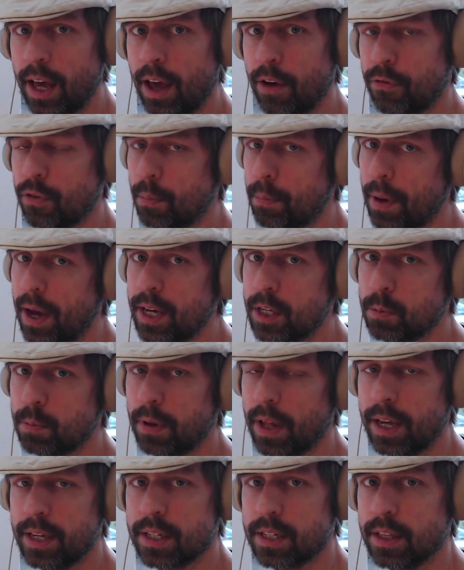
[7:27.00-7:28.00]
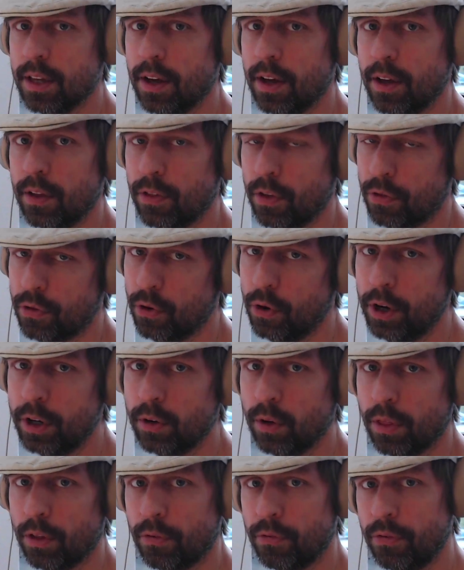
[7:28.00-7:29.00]
if the bass plays the third
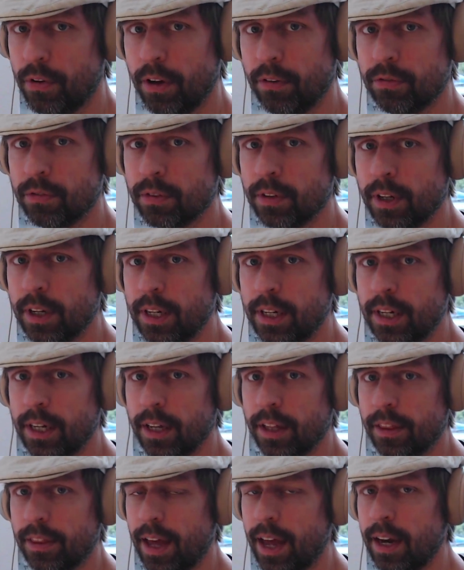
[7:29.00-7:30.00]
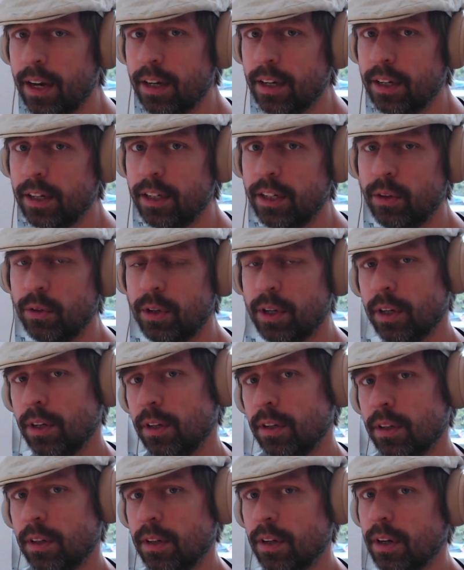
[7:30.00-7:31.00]
or the fifth, then you can
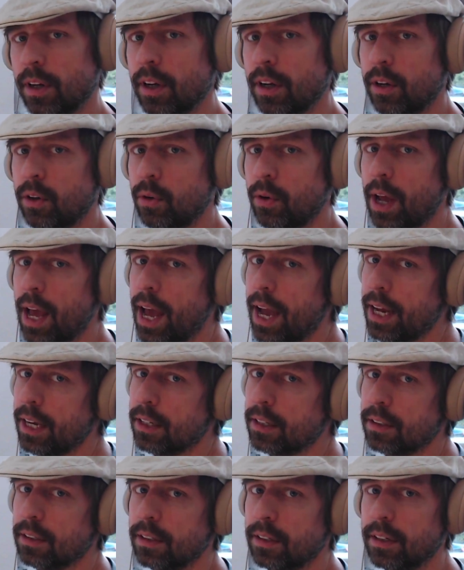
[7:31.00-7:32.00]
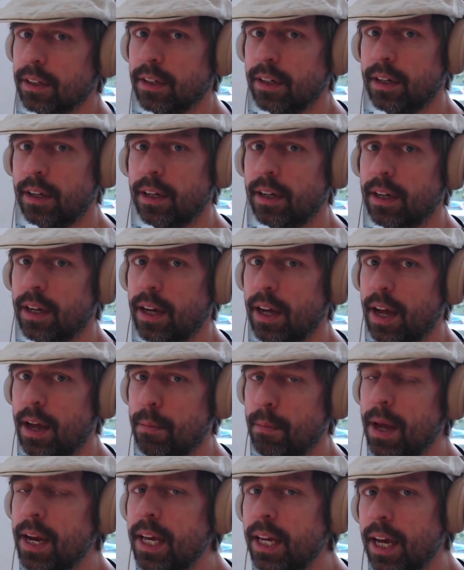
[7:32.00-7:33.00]
create, in
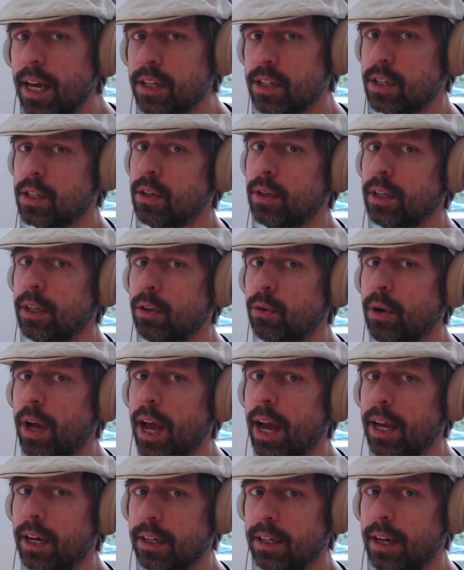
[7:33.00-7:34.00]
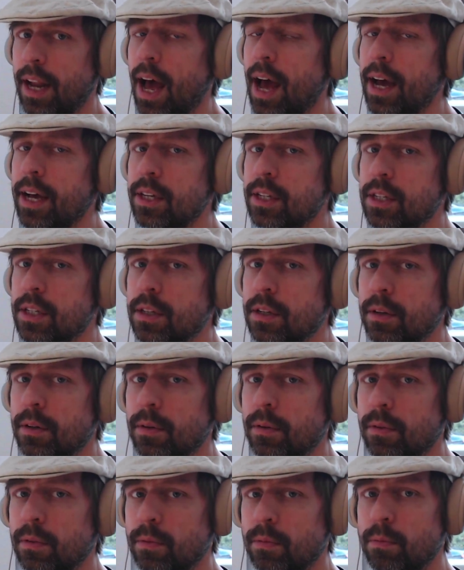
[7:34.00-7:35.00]
many cases, you can create nice
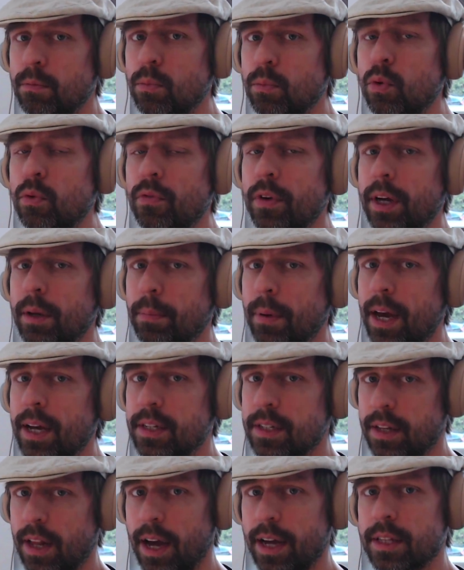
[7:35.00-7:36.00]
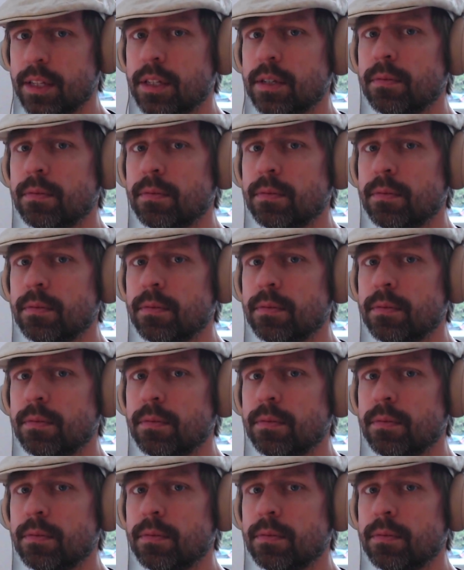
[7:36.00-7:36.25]
moving bass lines.